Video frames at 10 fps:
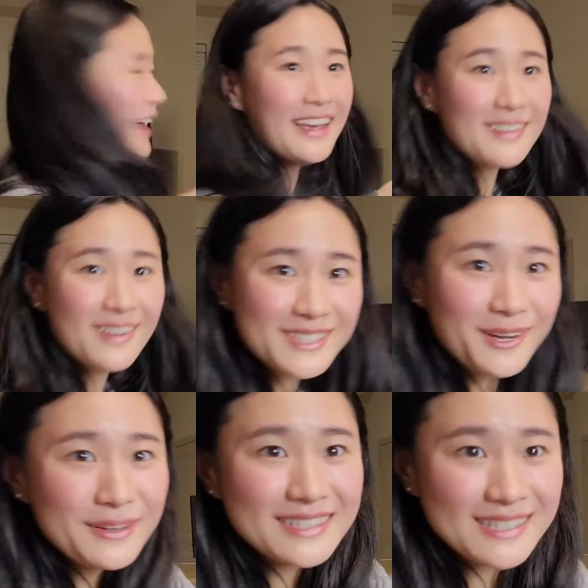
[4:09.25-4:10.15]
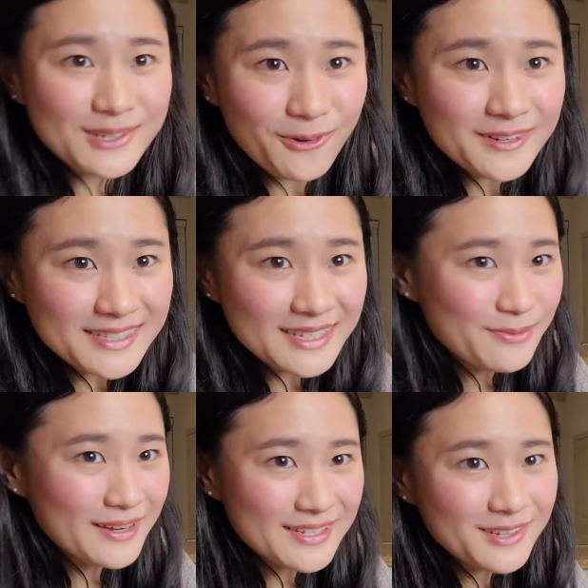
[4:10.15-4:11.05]
And also it stores this
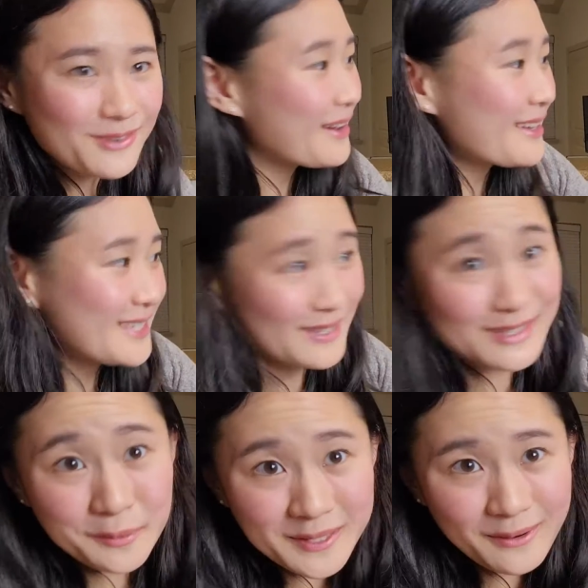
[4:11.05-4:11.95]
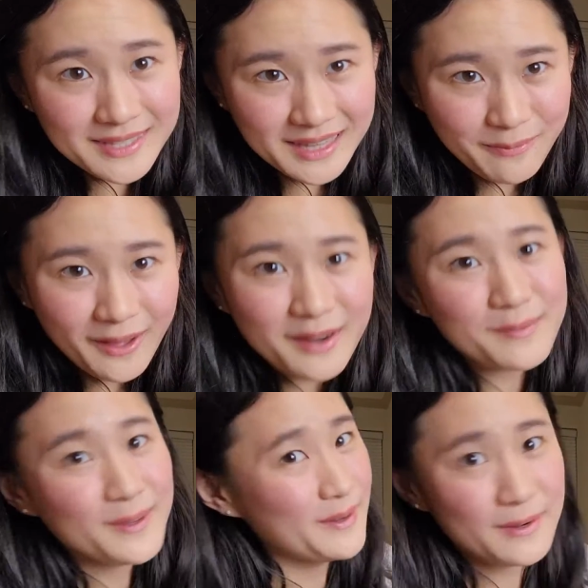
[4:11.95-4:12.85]
way too. So the soap's always at the bottom.
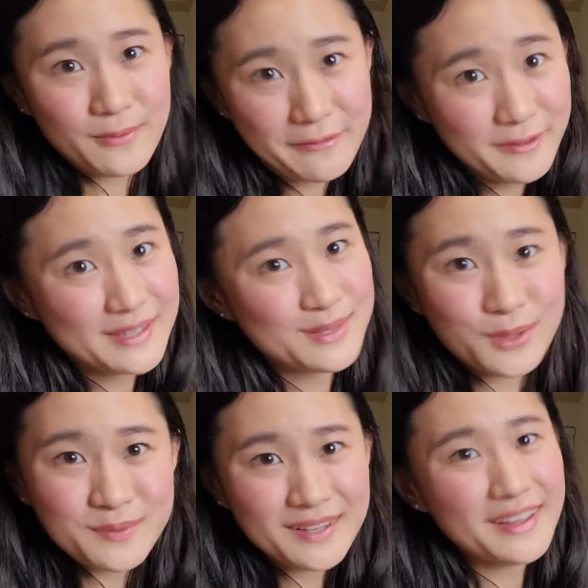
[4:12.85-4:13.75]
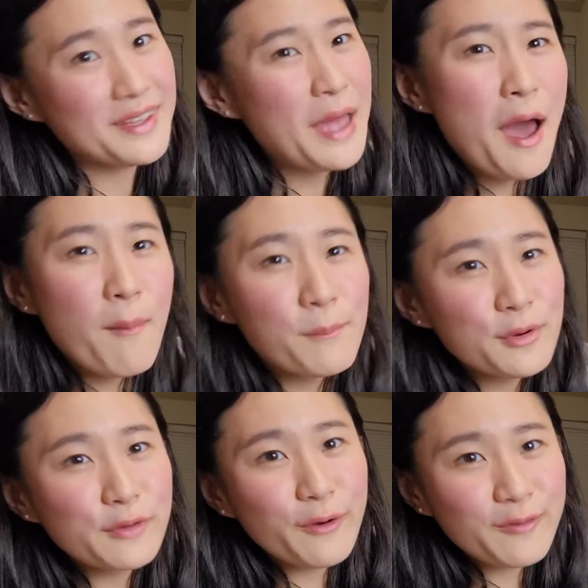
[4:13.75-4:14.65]
You don't need to wait for the soap to, like,
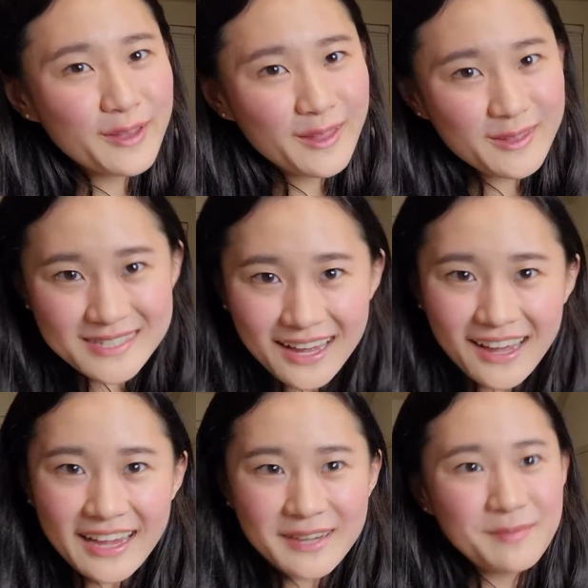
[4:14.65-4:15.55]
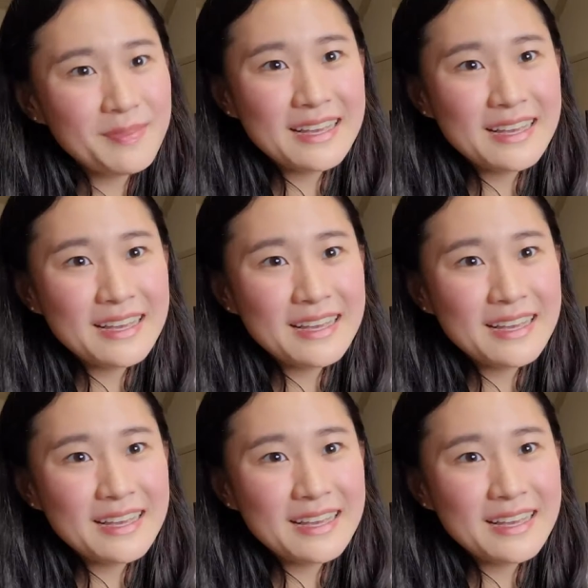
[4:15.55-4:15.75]
move over to the other side.